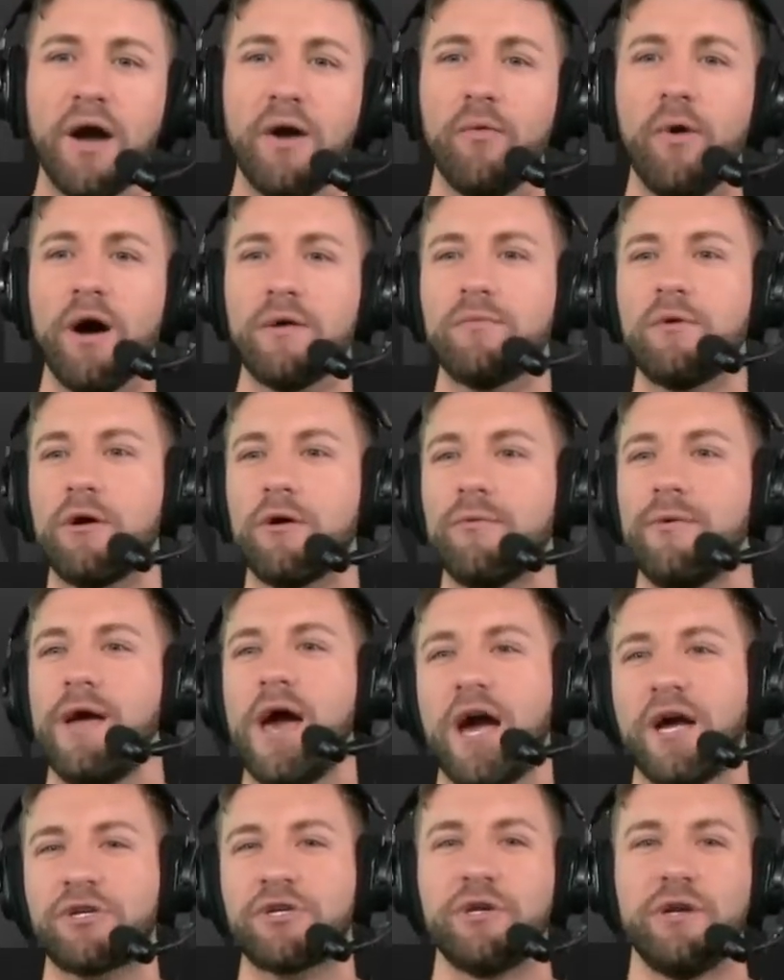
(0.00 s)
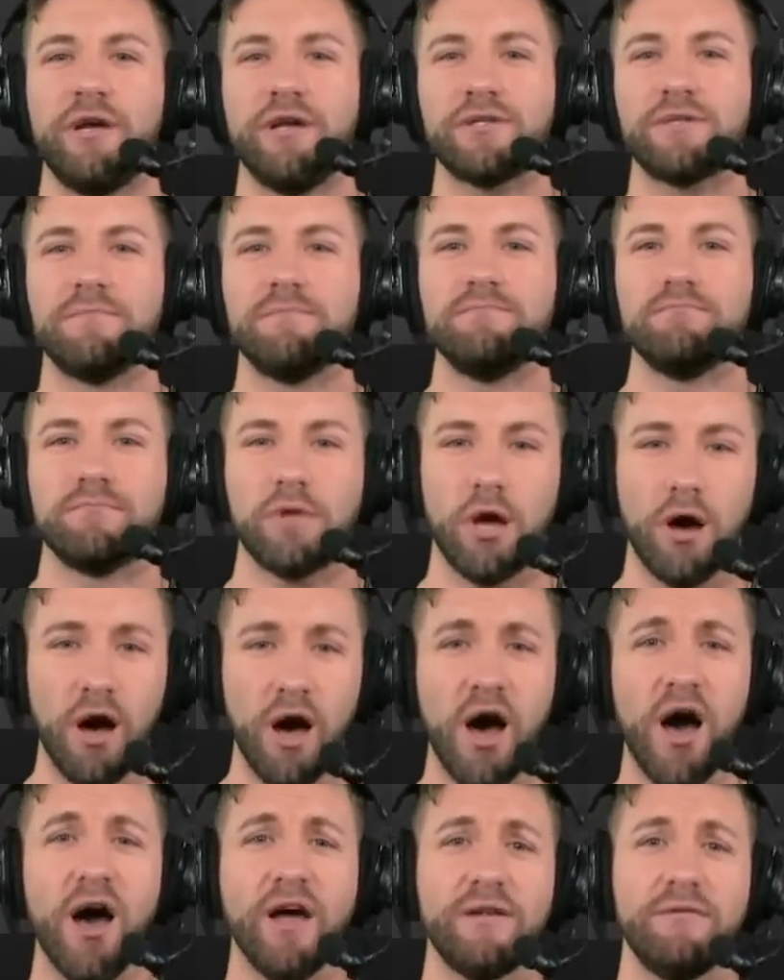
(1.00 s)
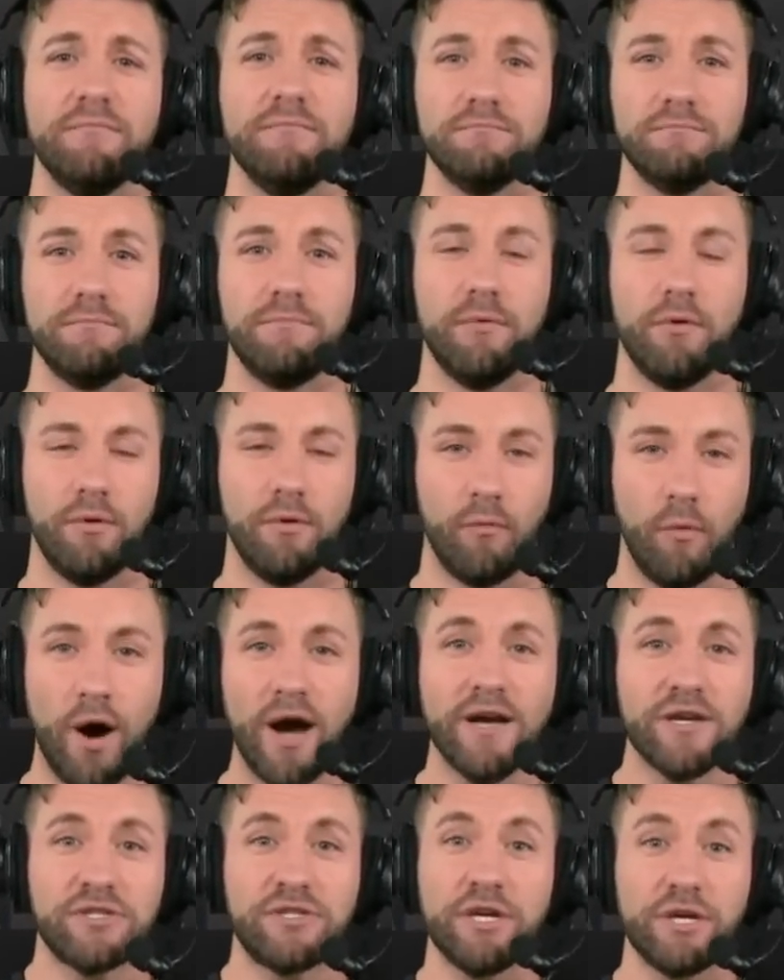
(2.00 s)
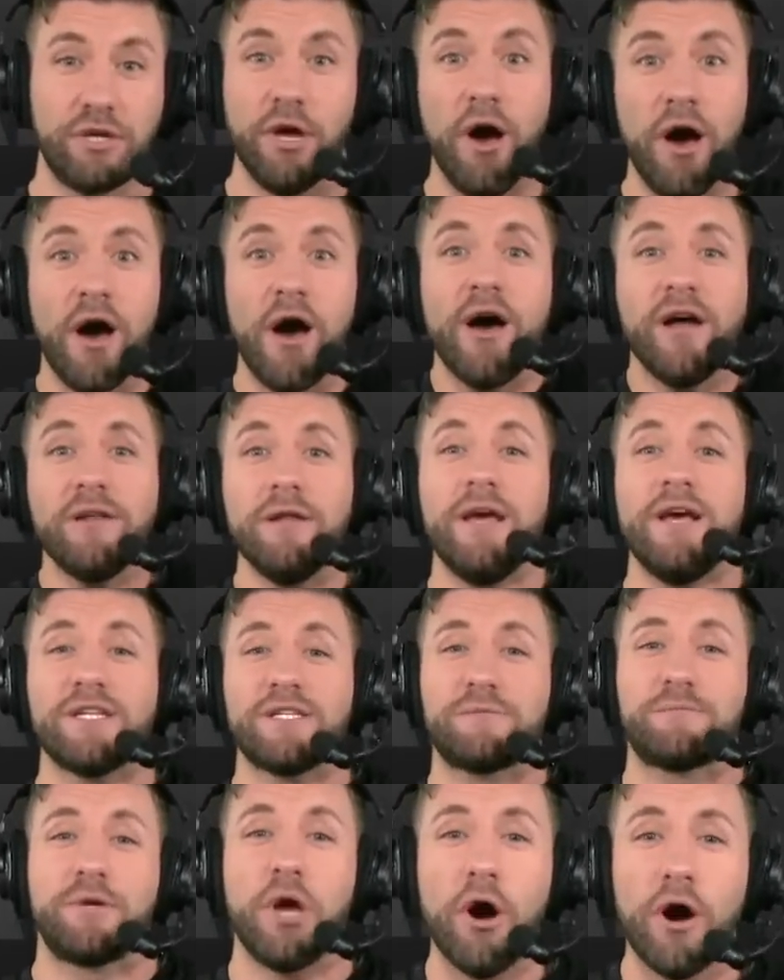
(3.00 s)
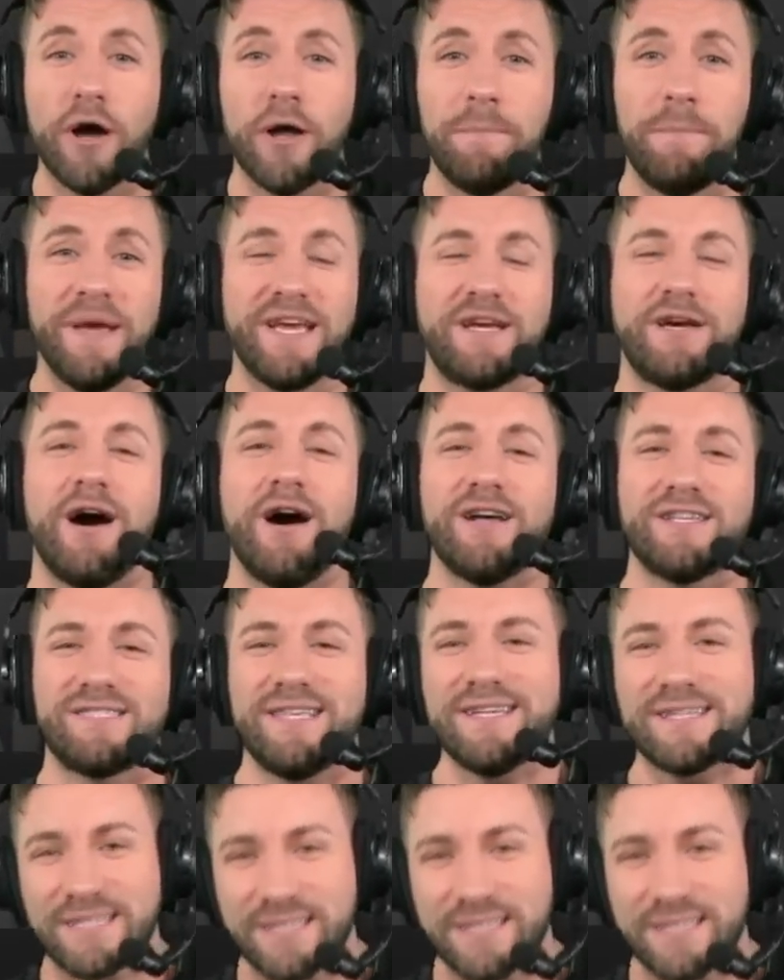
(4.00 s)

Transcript: one word reaction is good. Why is it good? It's good because this